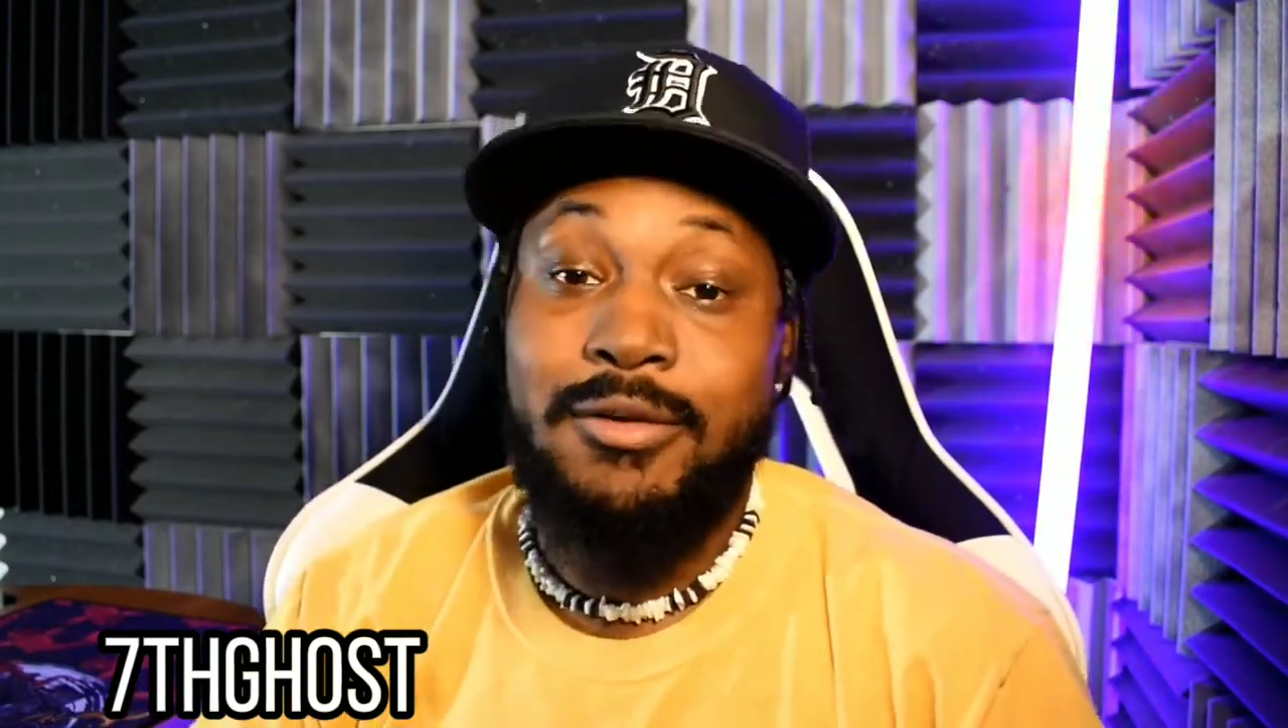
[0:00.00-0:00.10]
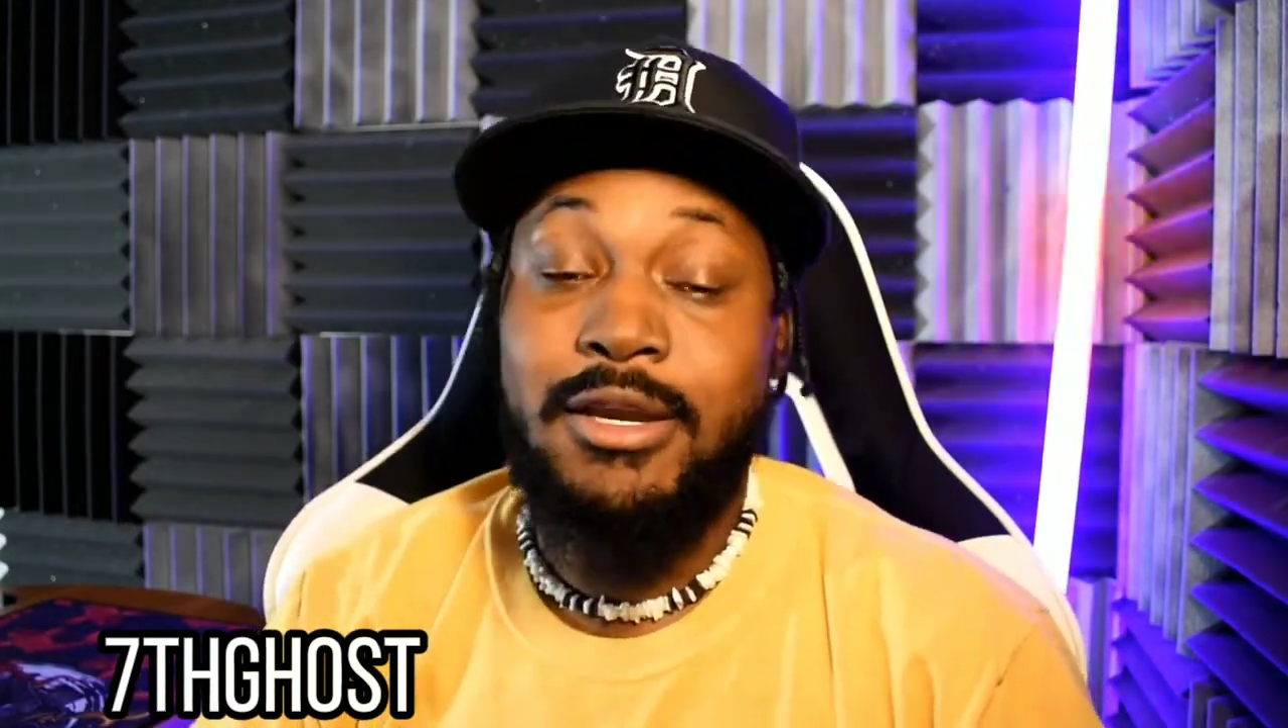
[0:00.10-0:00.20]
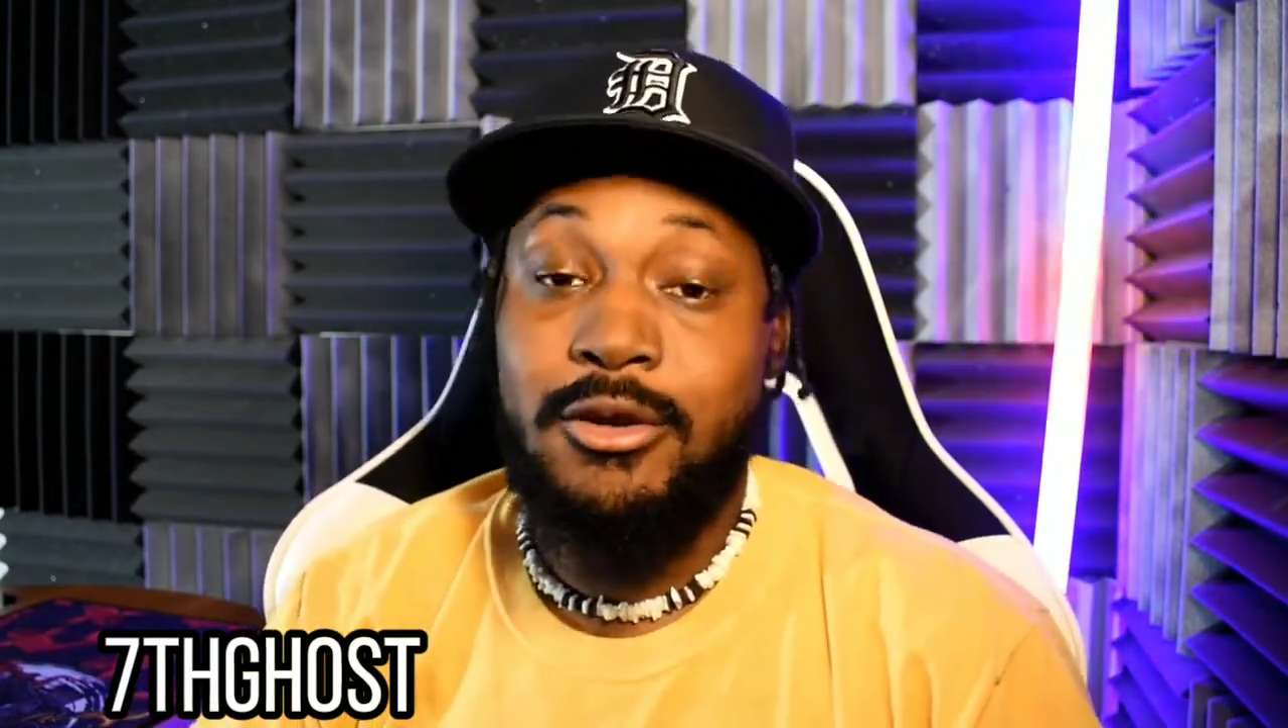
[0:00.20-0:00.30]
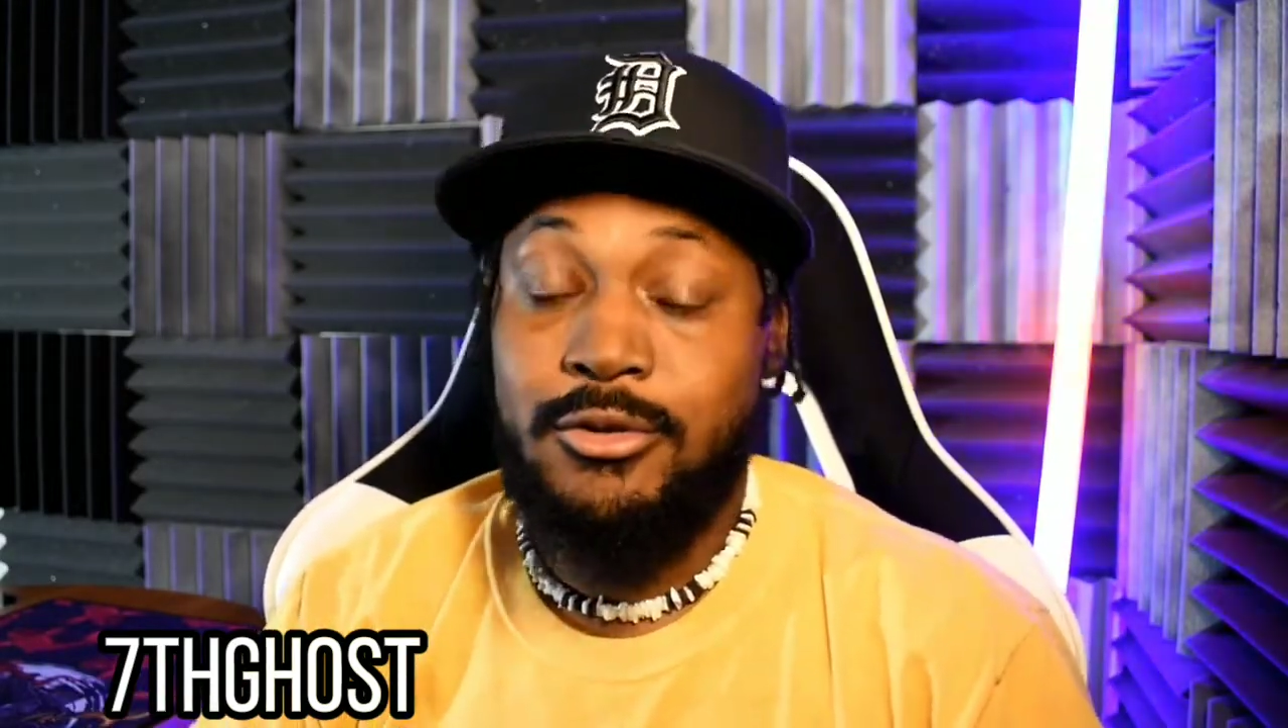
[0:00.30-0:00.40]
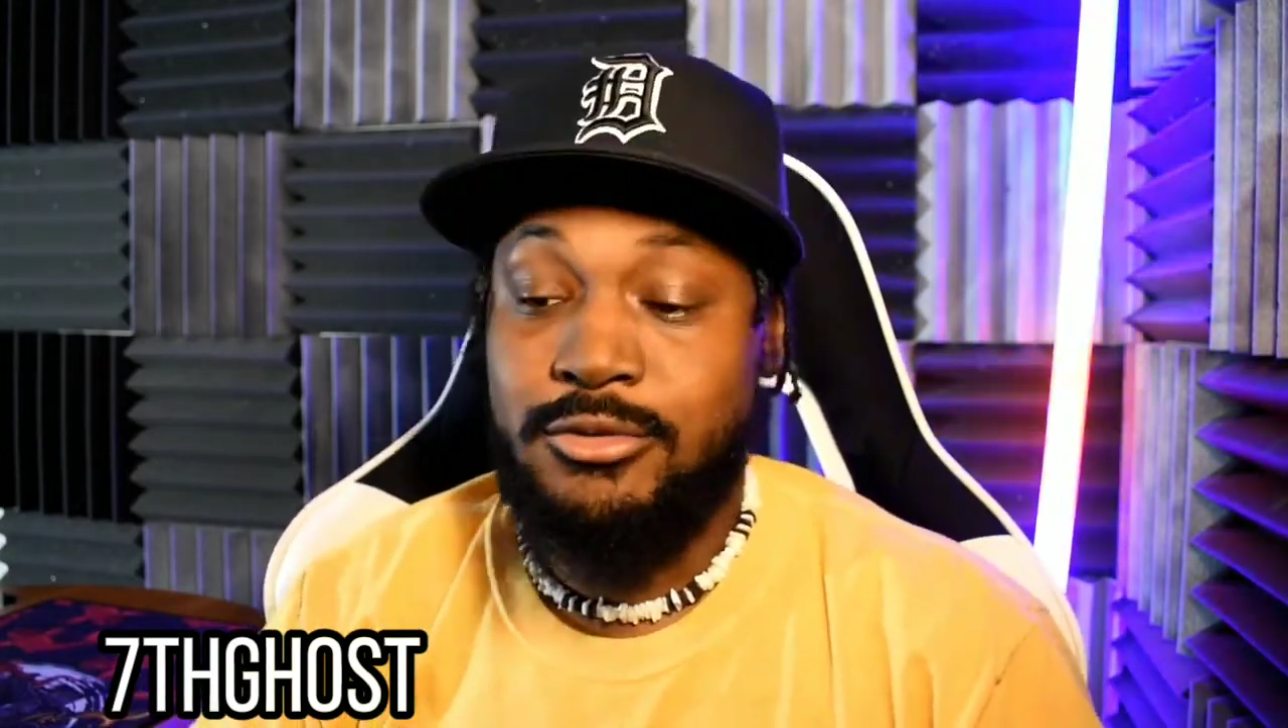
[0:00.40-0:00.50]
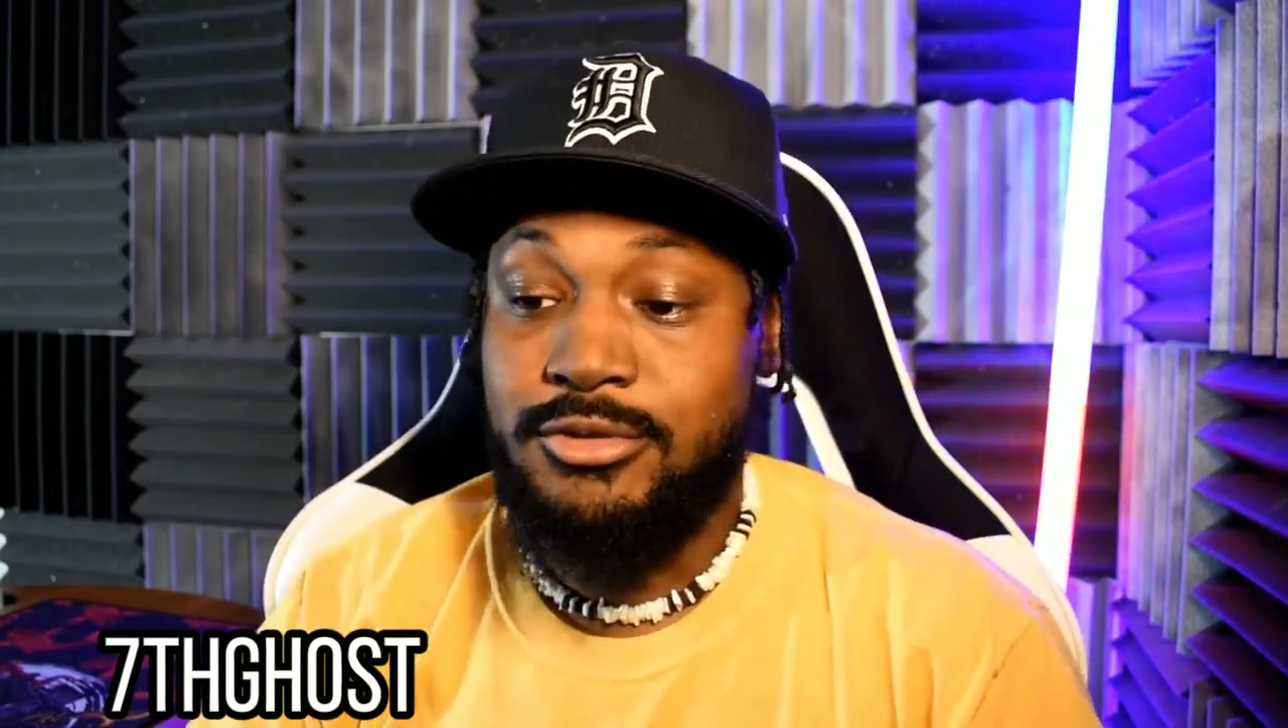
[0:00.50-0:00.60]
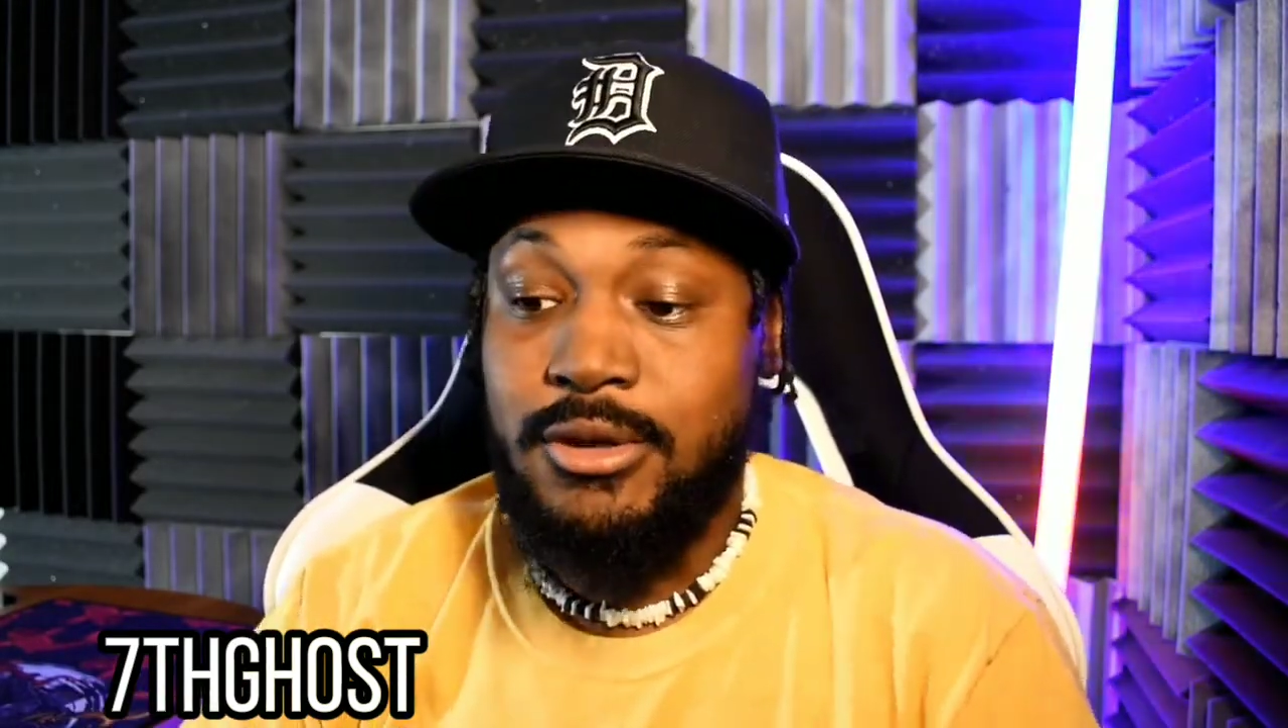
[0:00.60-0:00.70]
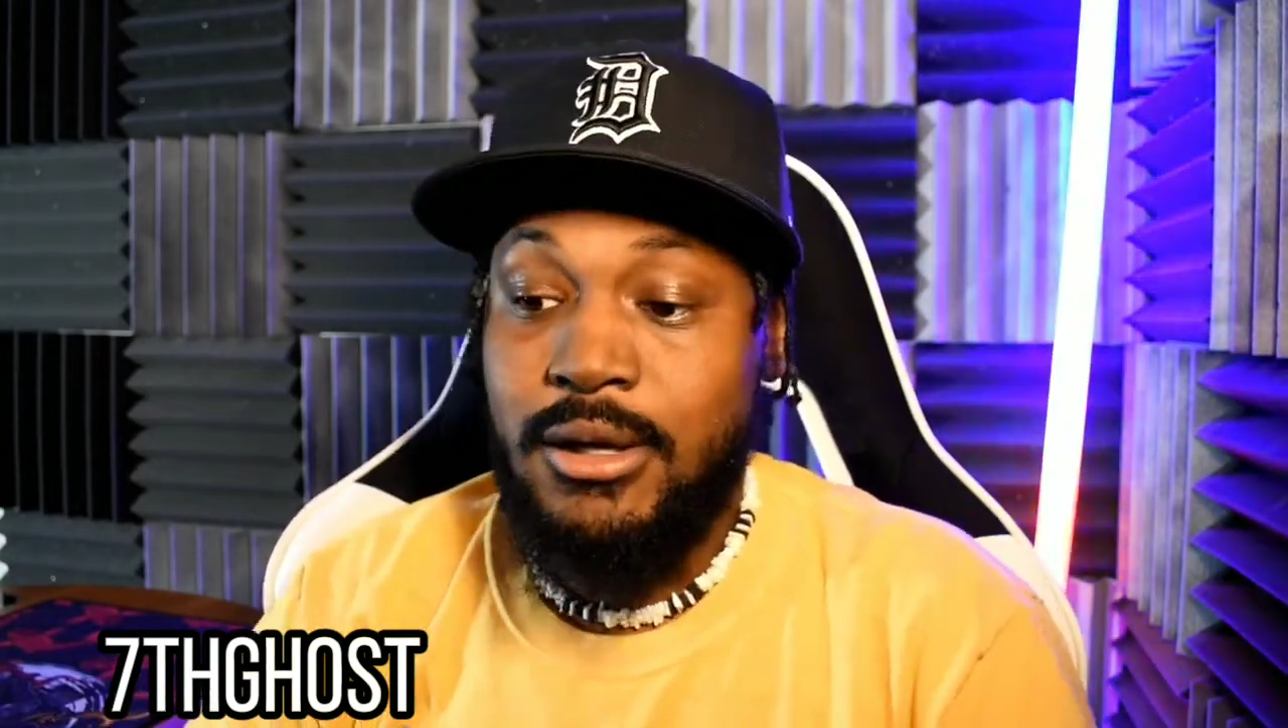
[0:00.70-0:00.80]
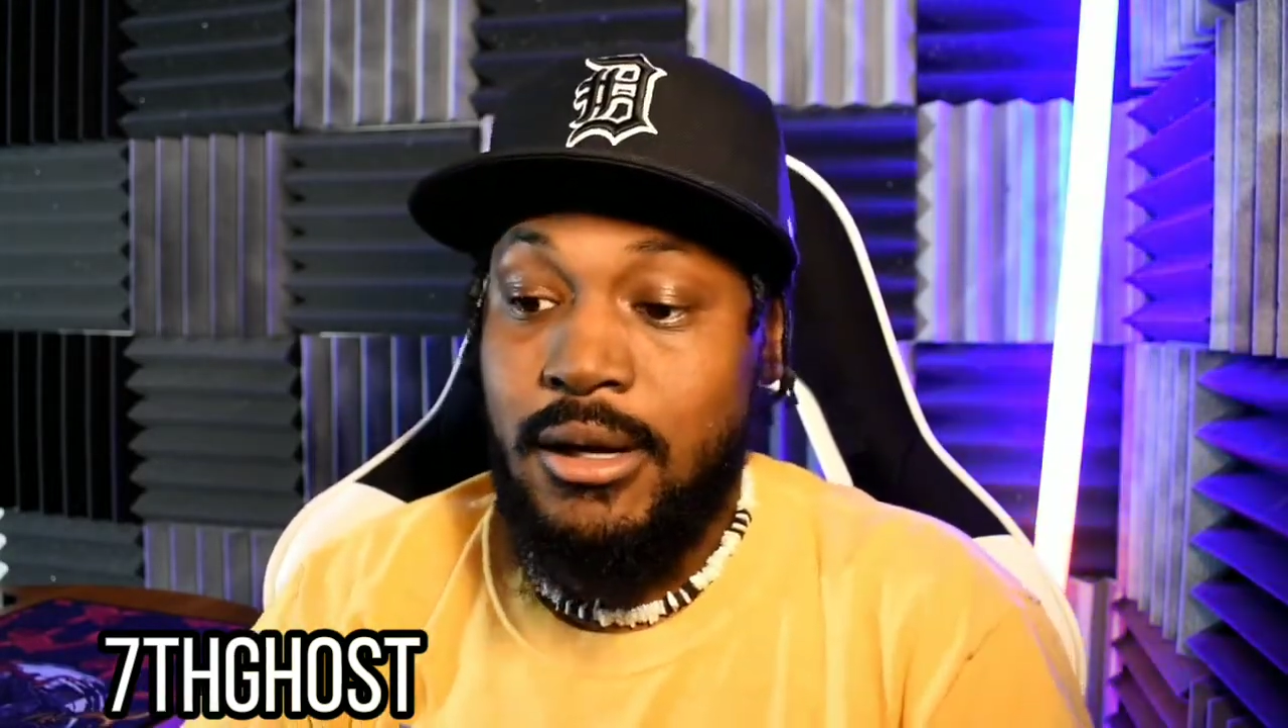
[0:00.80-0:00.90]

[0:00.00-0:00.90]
videos.